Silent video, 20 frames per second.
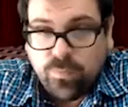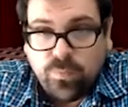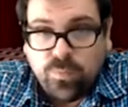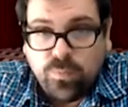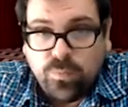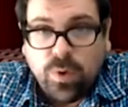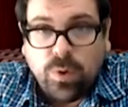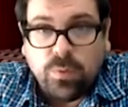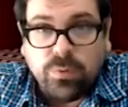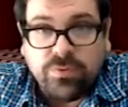
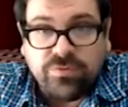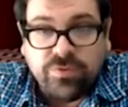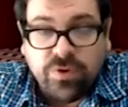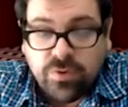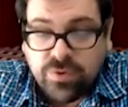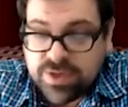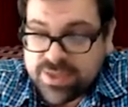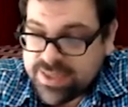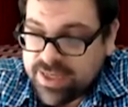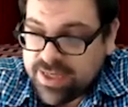what we're
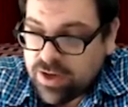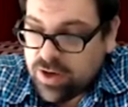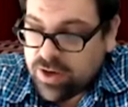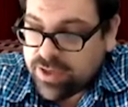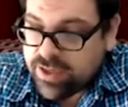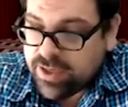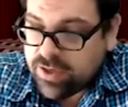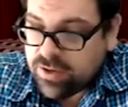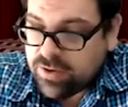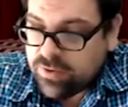focusing on
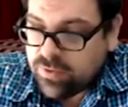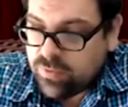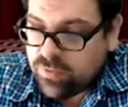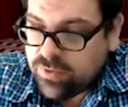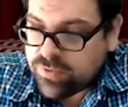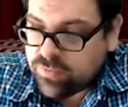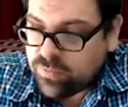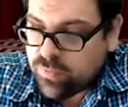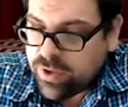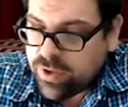here.
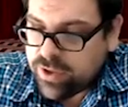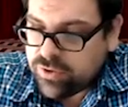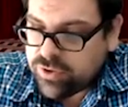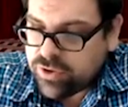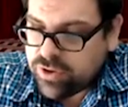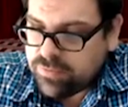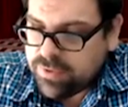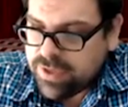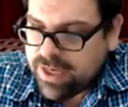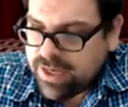It's what you
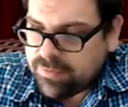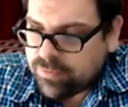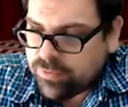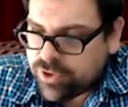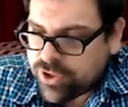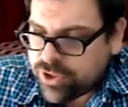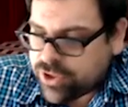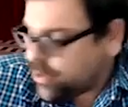should be able to